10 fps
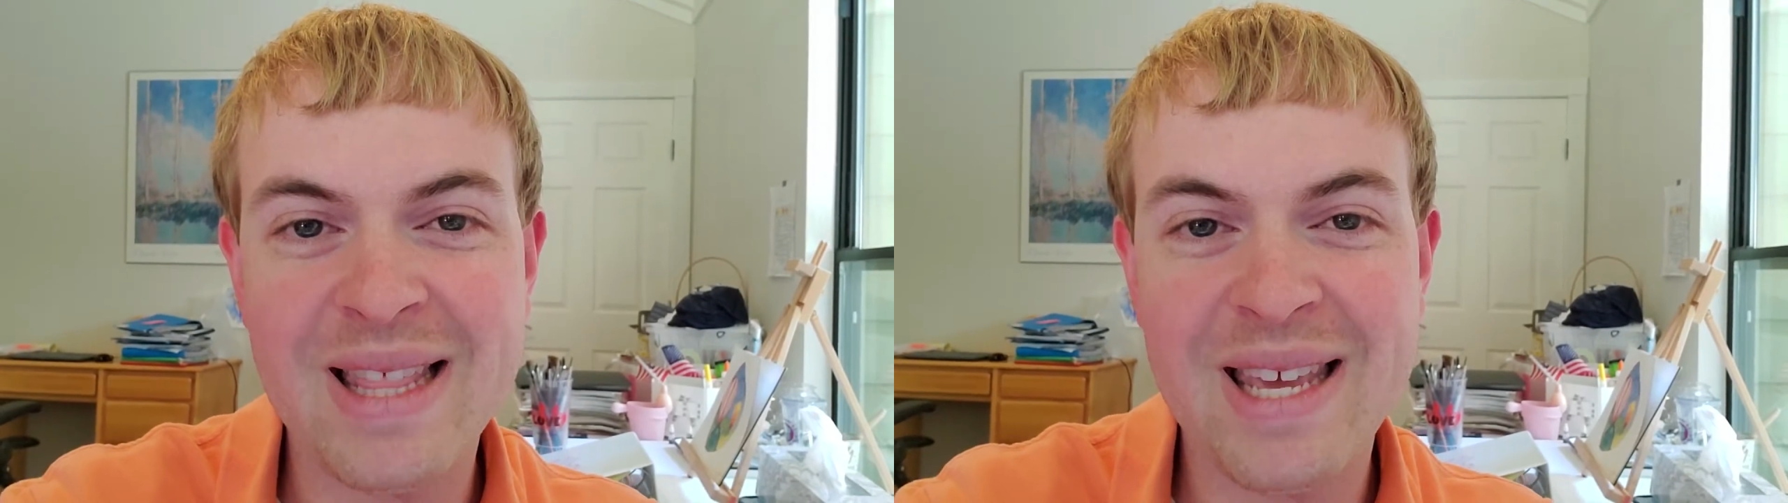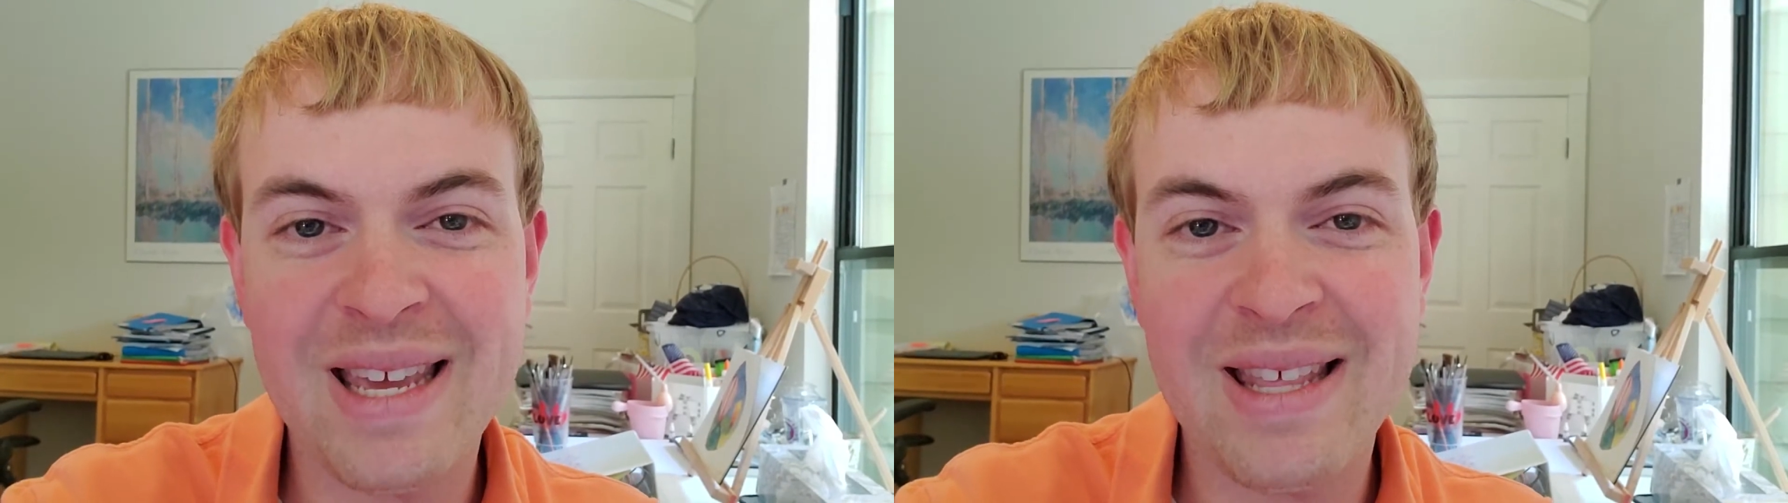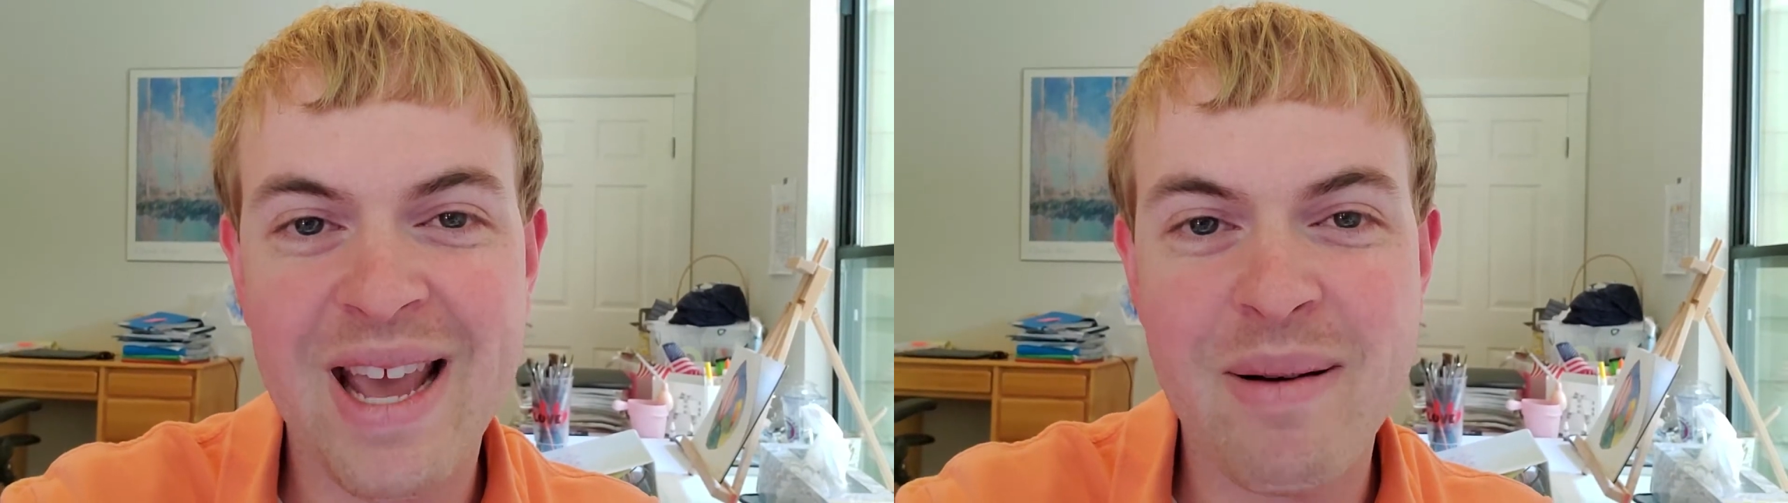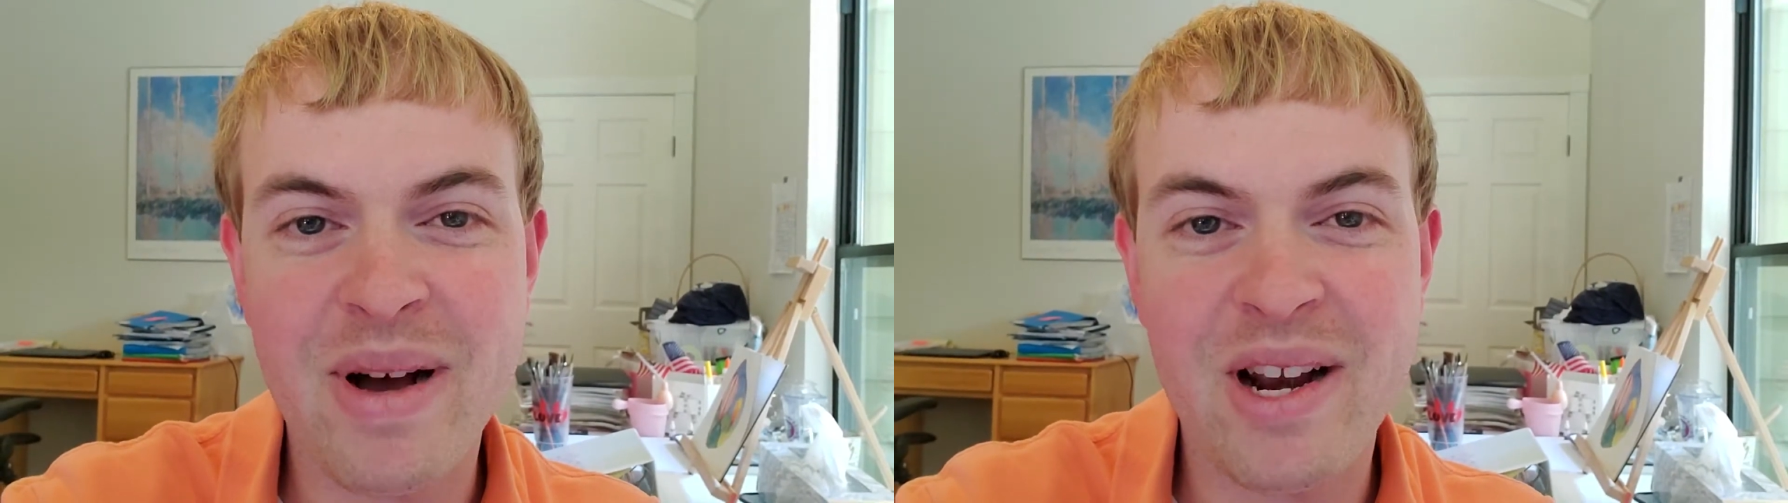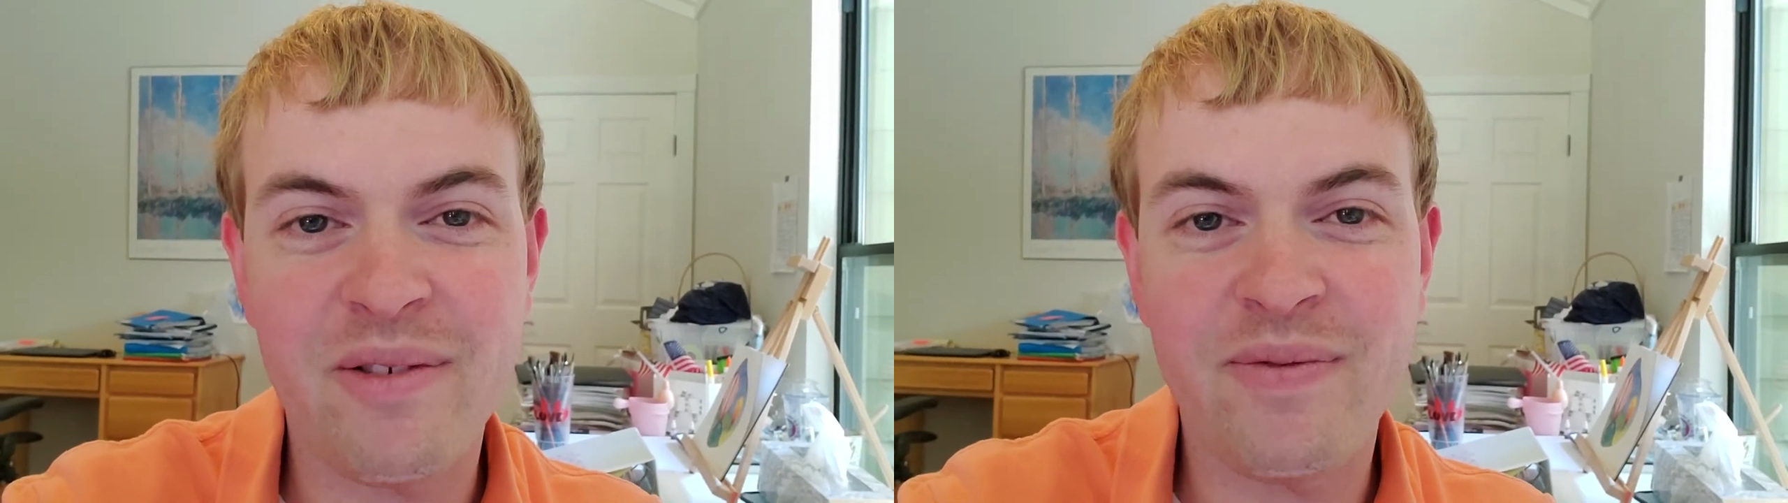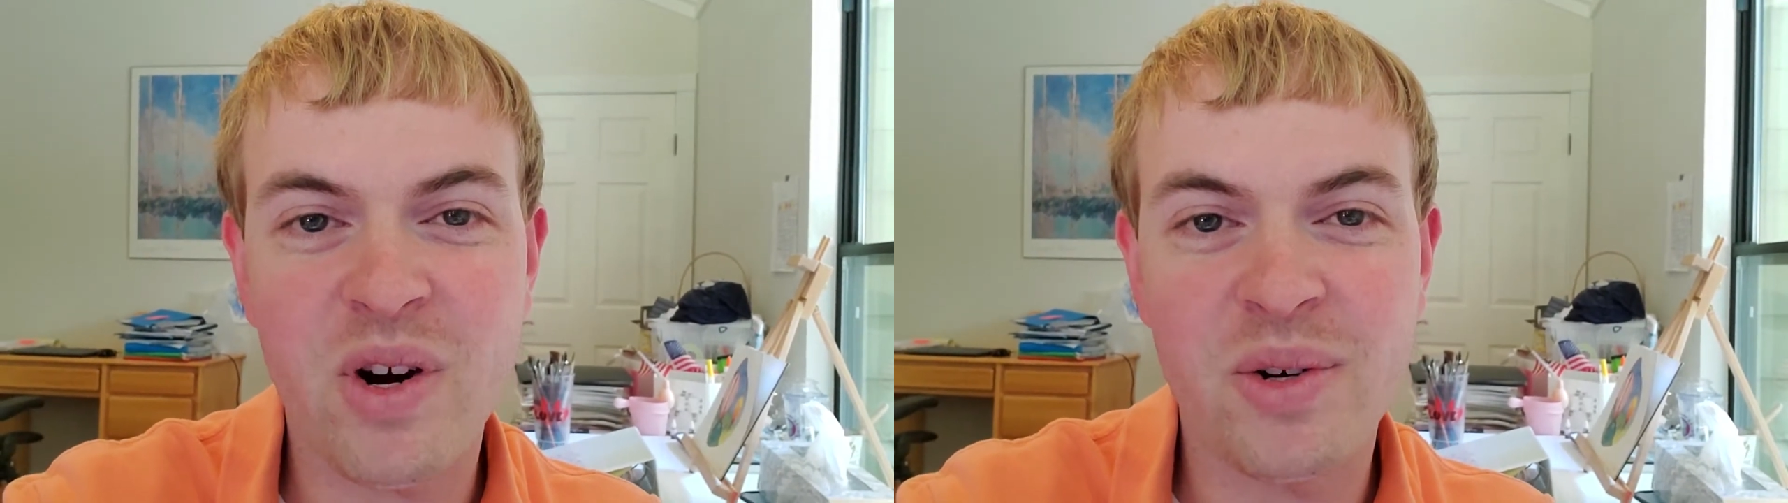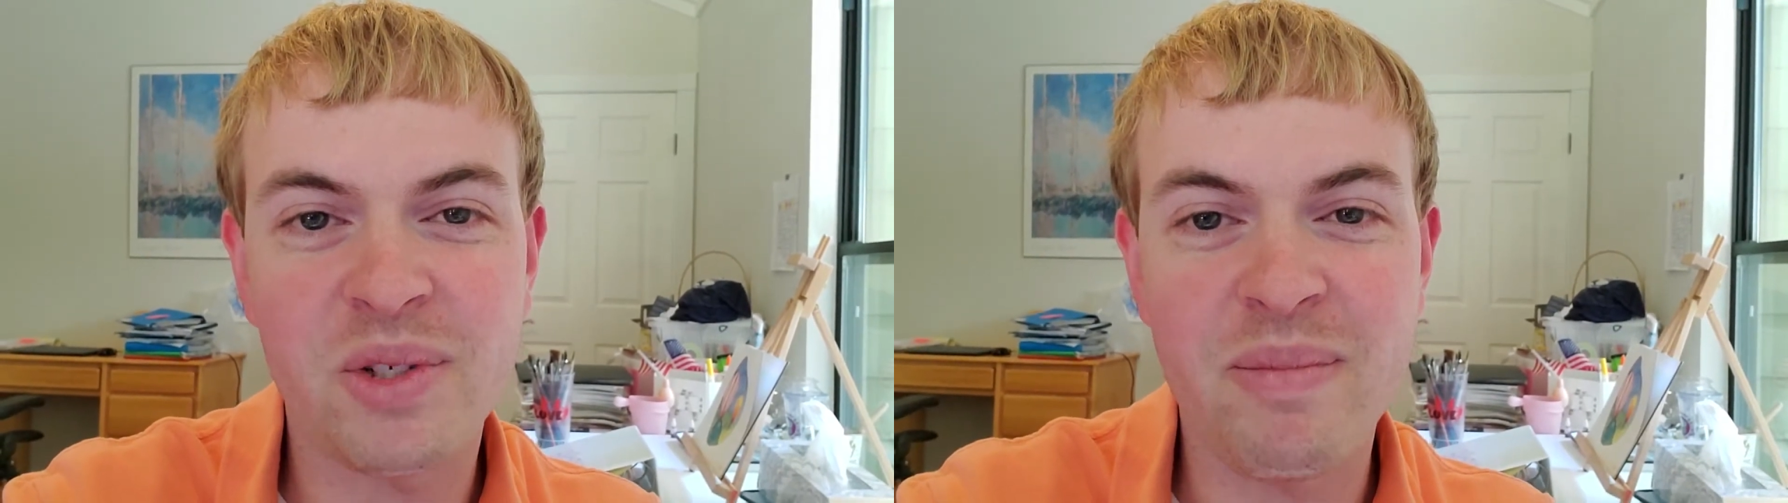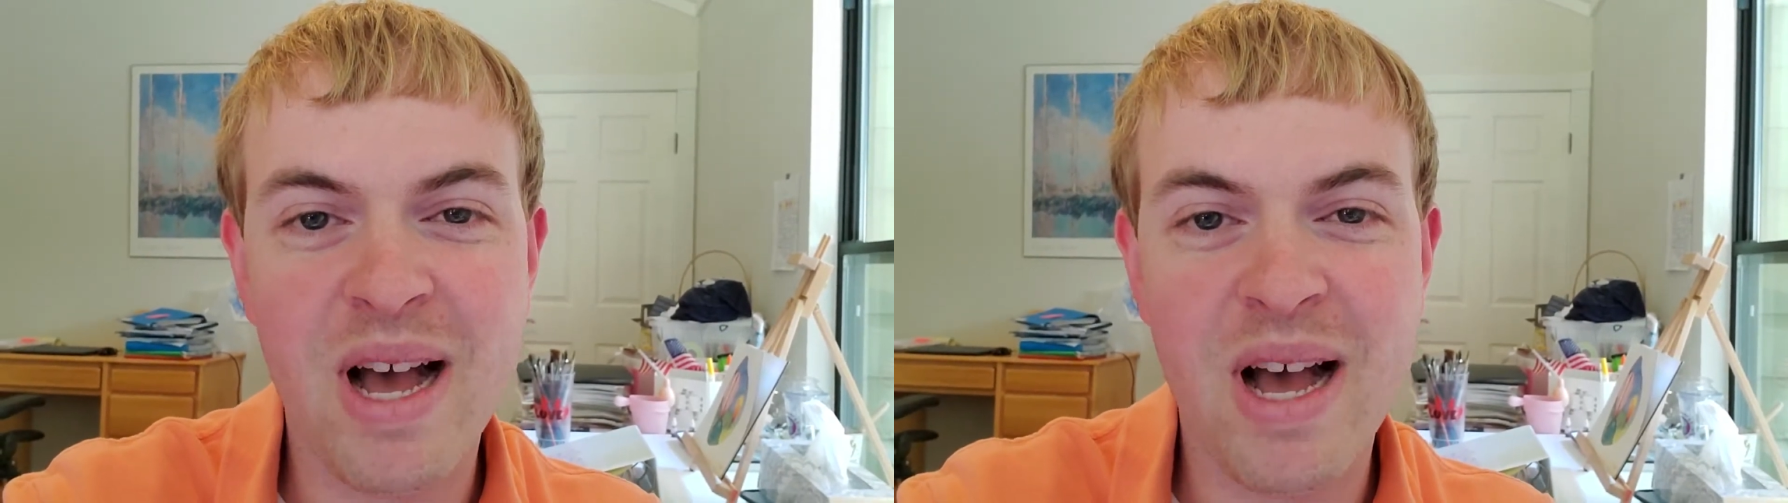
the Antminer first,